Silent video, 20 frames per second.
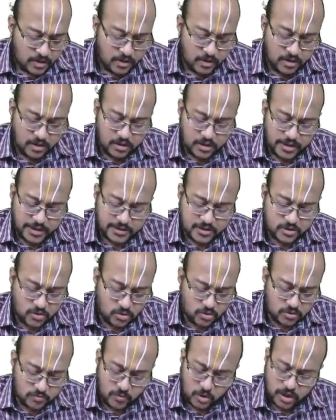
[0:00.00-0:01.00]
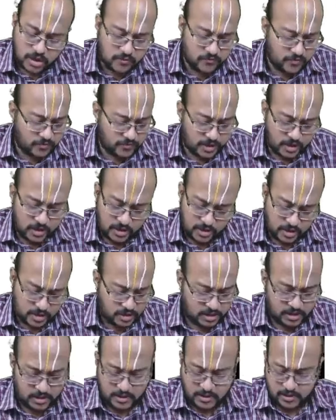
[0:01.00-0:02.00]
Earnings growth model we will
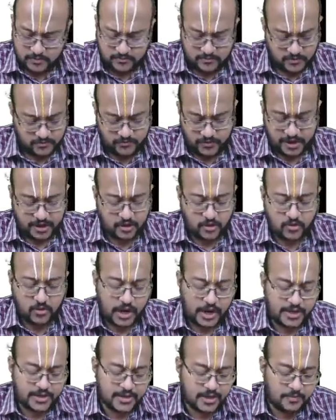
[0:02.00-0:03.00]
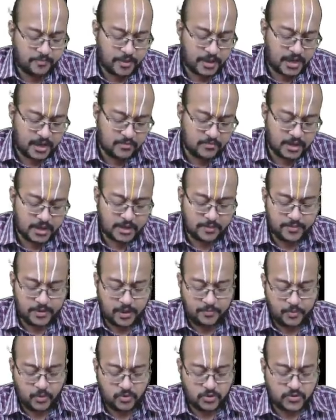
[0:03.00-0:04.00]
find out, and then PE multiple
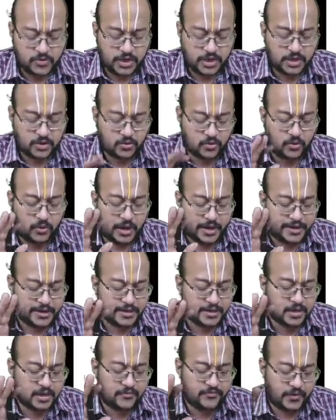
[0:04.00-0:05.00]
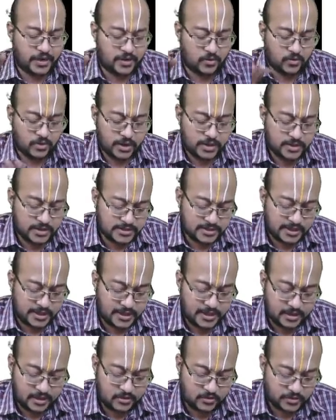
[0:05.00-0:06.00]
approach we need to additionally find out. In the
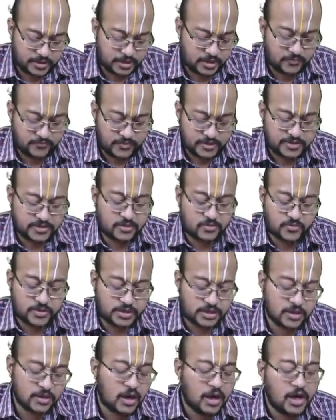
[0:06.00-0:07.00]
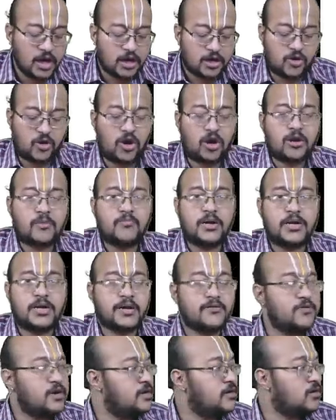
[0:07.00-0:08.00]
second question, first question, normal
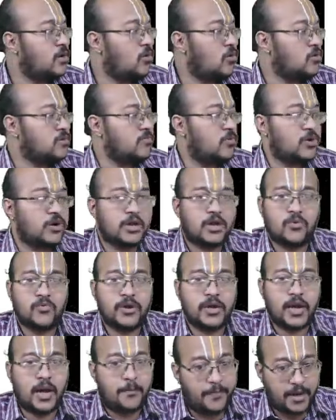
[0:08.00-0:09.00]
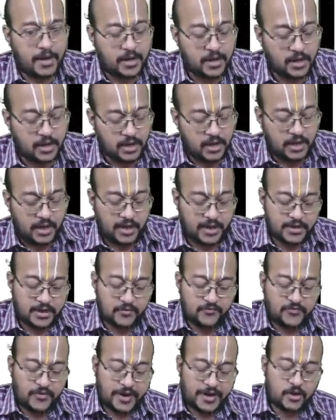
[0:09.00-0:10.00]
dividend growth model you will apply and then
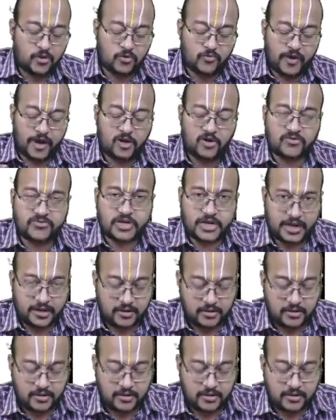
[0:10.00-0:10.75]
find out value of share.